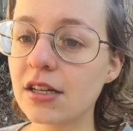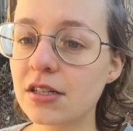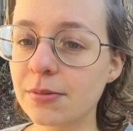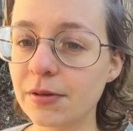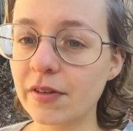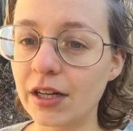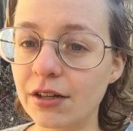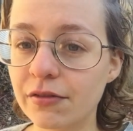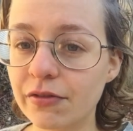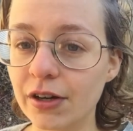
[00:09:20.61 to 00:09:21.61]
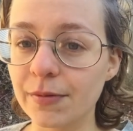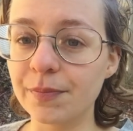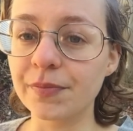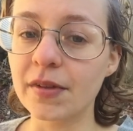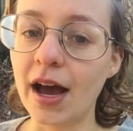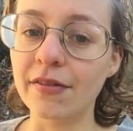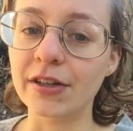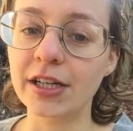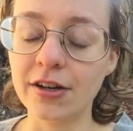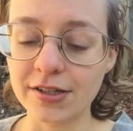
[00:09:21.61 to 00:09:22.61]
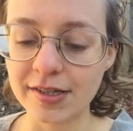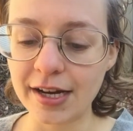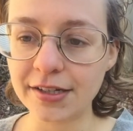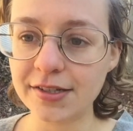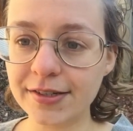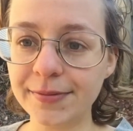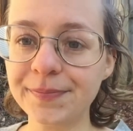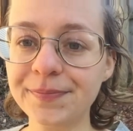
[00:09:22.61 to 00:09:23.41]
to prevent it from having contact.